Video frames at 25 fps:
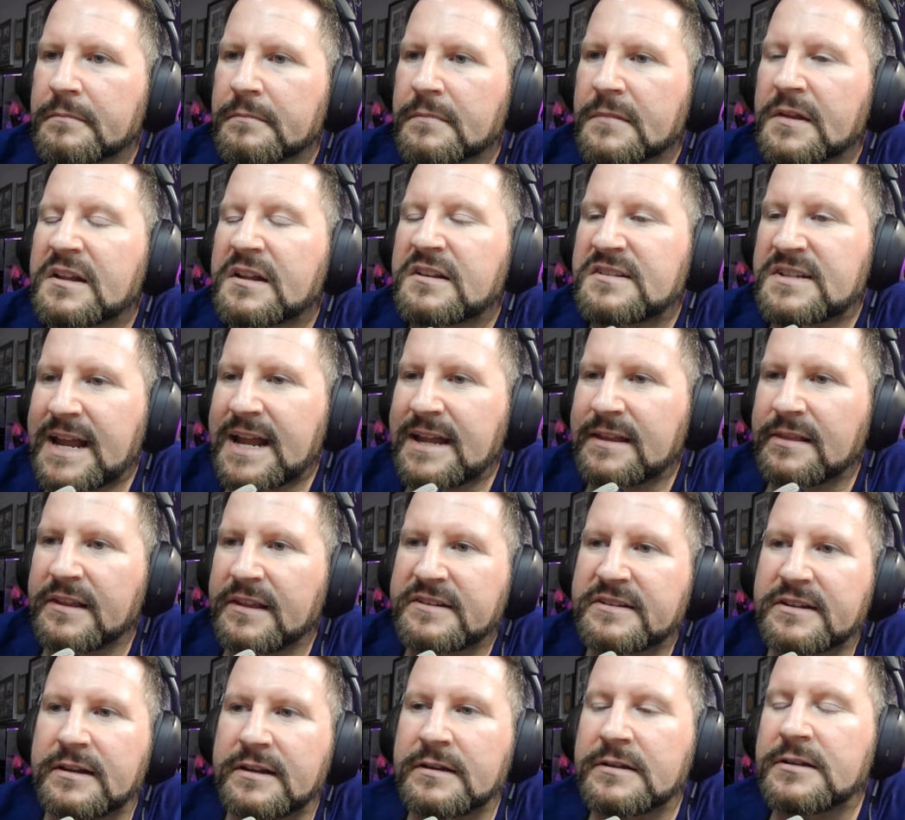Stay and
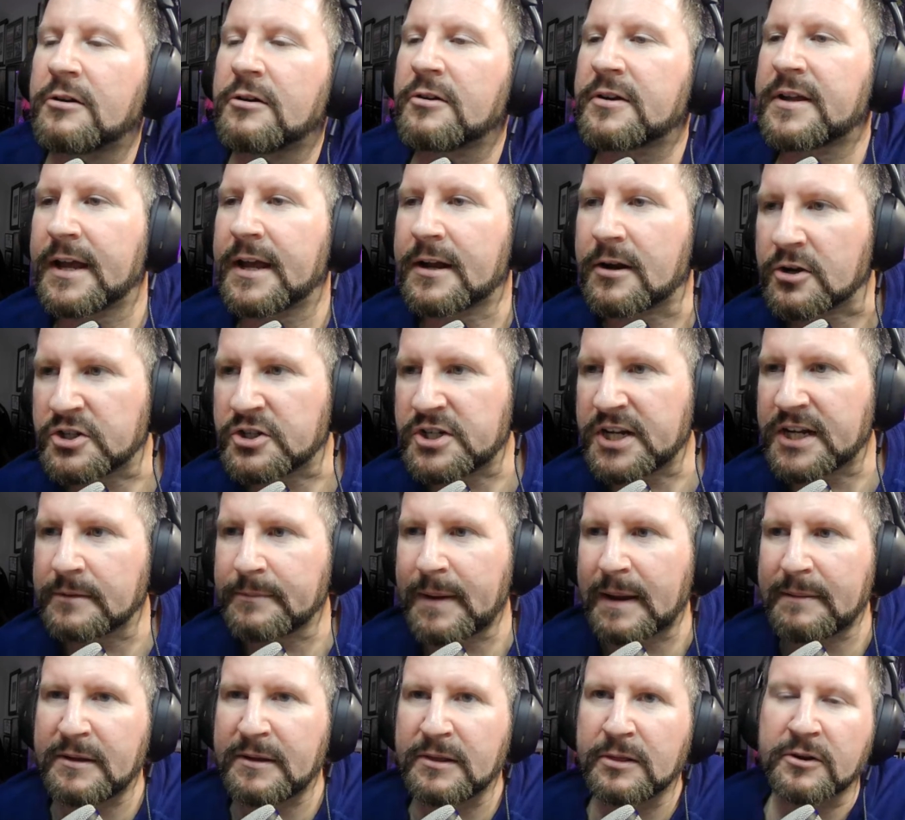listen. Don't kick her. She can
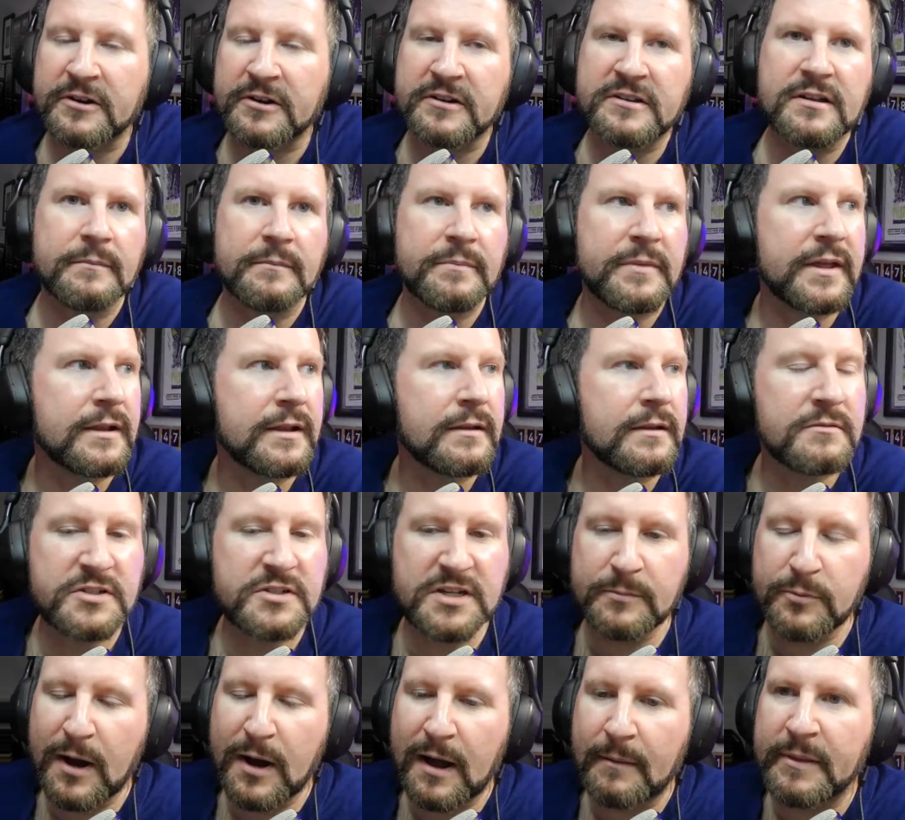maybe learn something. She
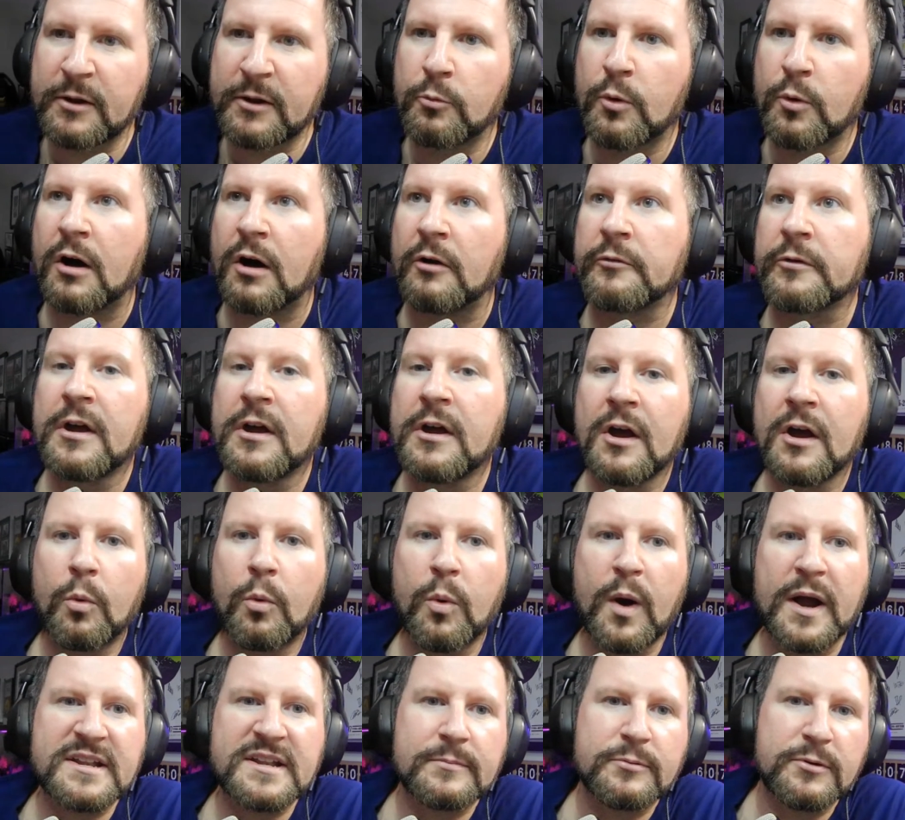probably won't.
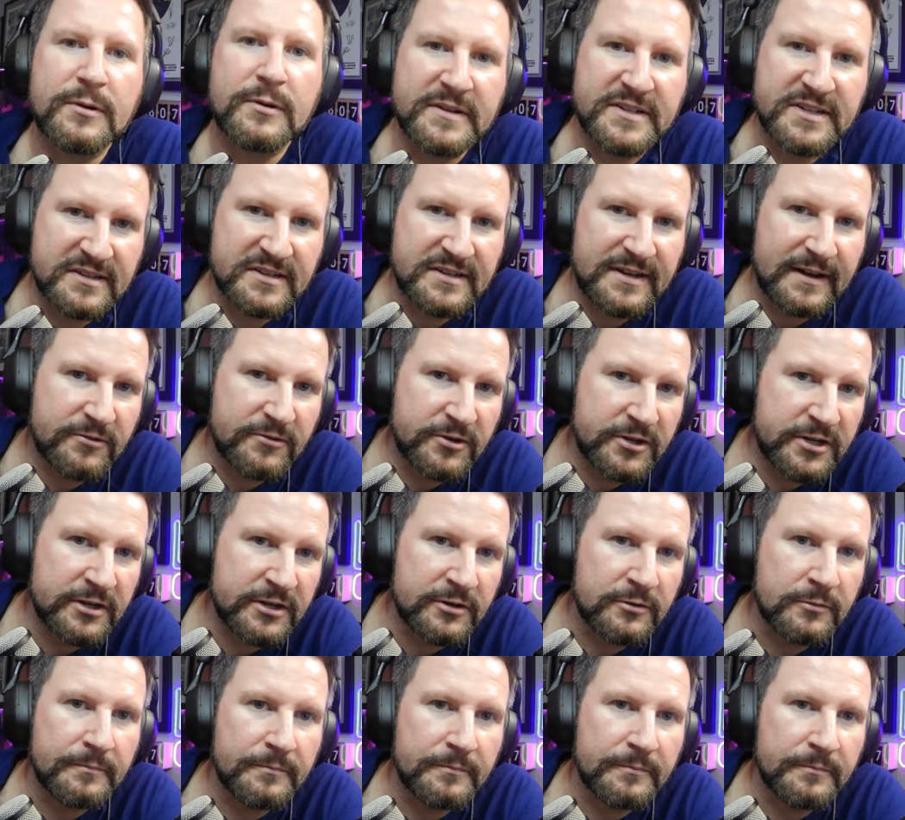White supremacists never do.